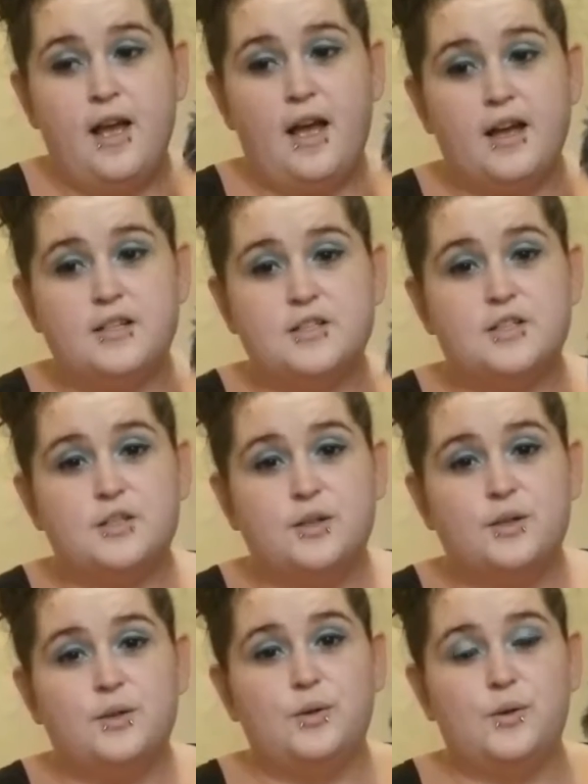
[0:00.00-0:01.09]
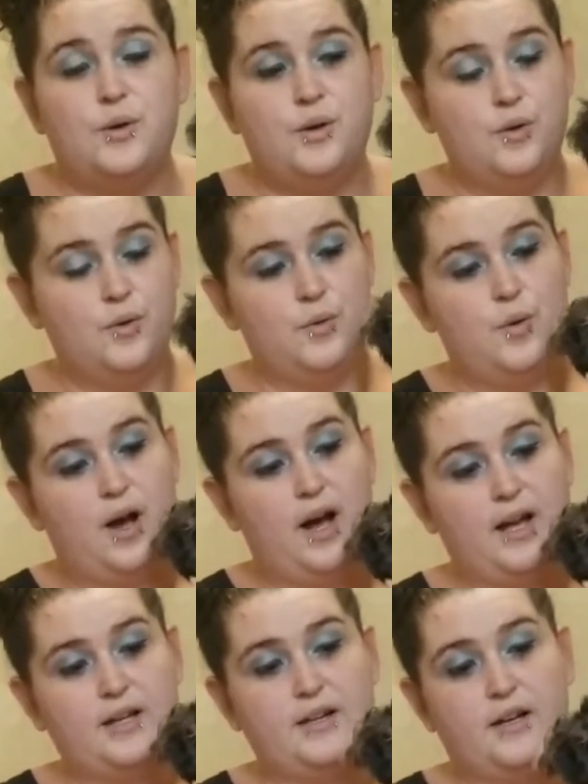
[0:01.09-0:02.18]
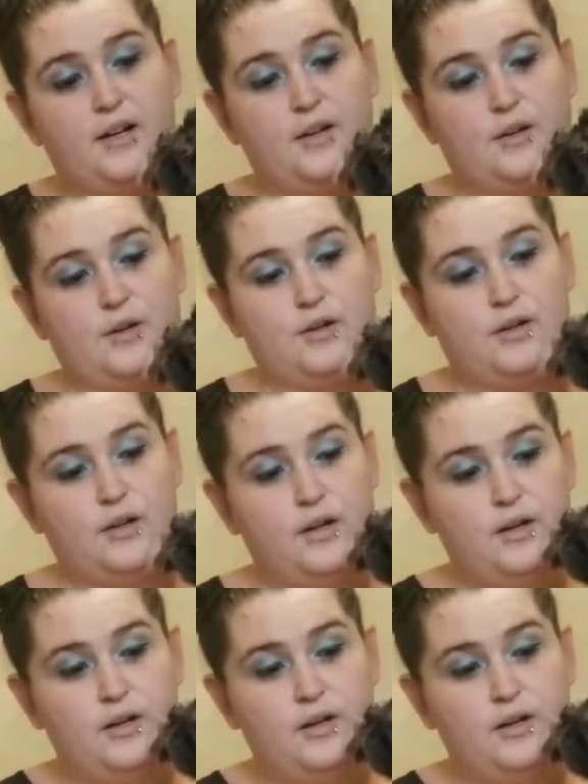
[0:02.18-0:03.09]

And so I got her